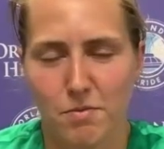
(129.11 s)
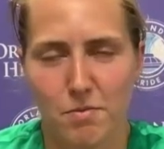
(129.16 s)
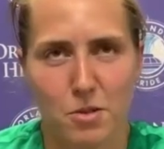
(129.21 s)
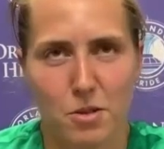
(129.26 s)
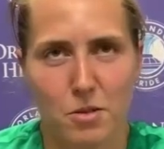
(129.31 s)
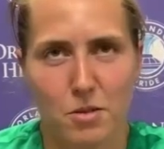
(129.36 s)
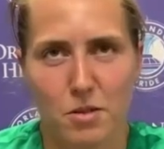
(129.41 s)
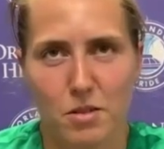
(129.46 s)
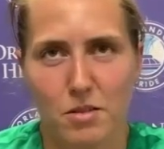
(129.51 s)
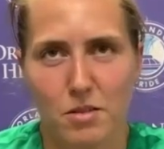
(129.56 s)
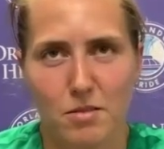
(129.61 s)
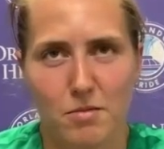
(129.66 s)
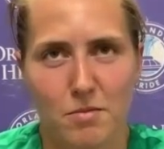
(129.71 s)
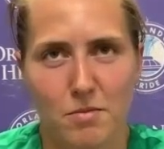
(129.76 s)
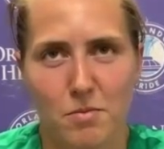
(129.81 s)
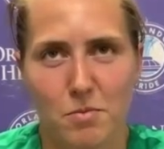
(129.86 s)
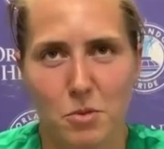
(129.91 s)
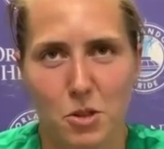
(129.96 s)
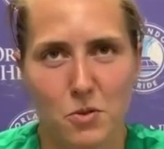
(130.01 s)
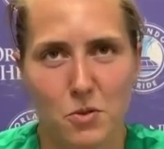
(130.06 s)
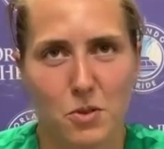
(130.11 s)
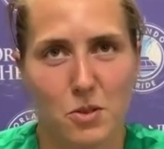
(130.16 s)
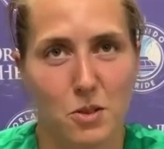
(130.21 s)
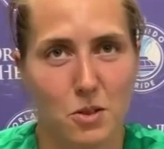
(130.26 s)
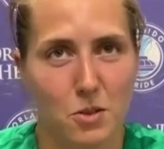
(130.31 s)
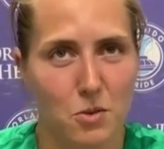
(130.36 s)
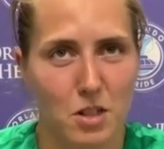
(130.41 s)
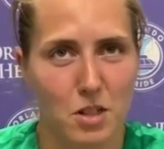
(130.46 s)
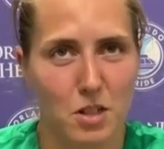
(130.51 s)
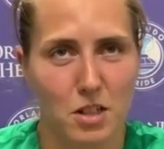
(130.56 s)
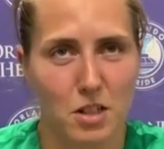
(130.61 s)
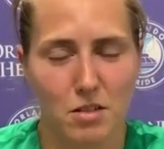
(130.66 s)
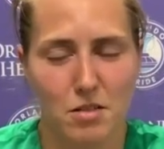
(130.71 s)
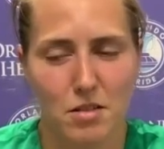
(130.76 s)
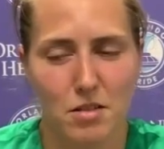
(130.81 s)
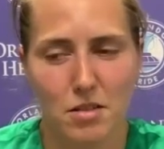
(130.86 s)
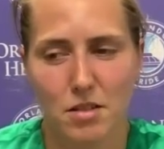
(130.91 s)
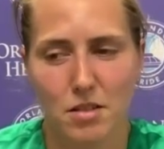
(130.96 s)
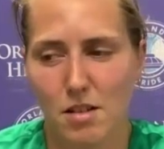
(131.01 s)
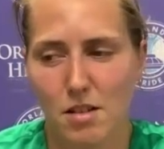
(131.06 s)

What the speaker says: broken both of those records.